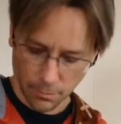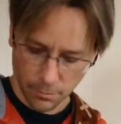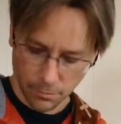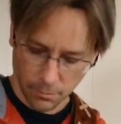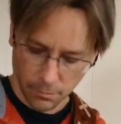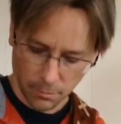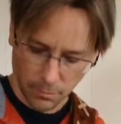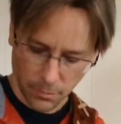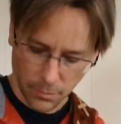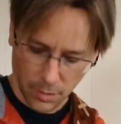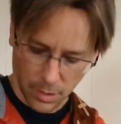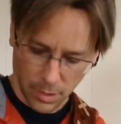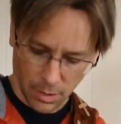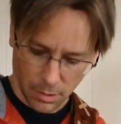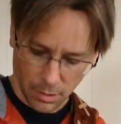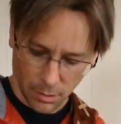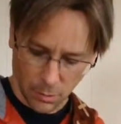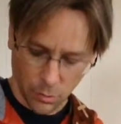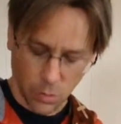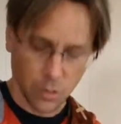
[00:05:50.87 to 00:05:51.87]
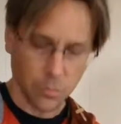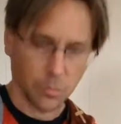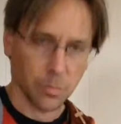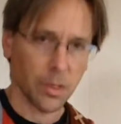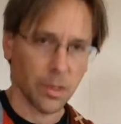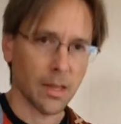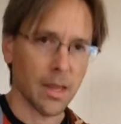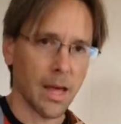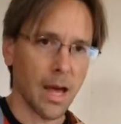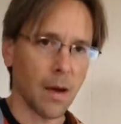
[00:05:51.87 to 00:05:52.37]
they'll just
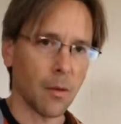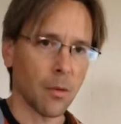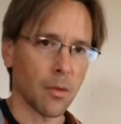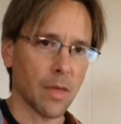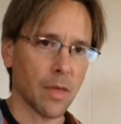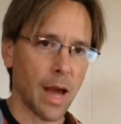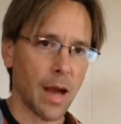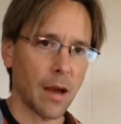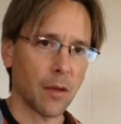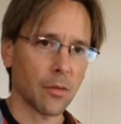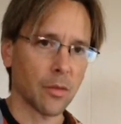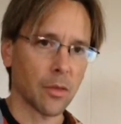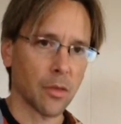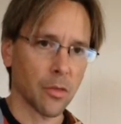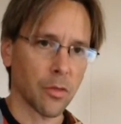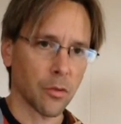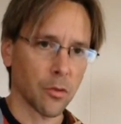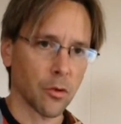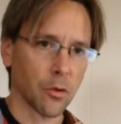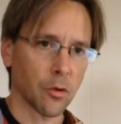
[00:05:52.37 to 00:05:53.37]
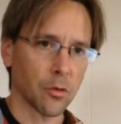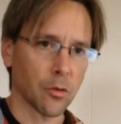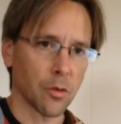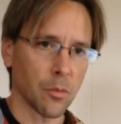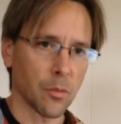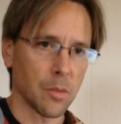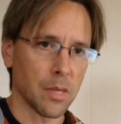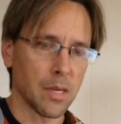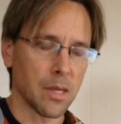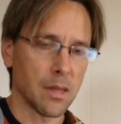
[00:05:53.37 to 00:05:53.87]
play that without the third, the
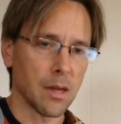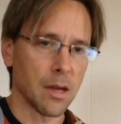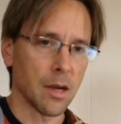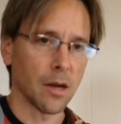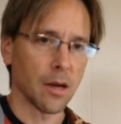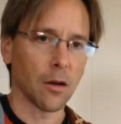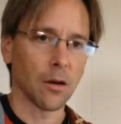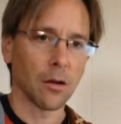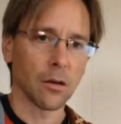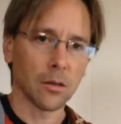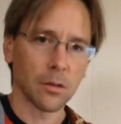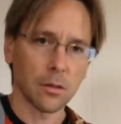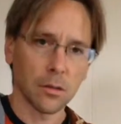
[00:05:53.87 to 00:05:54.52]
B there,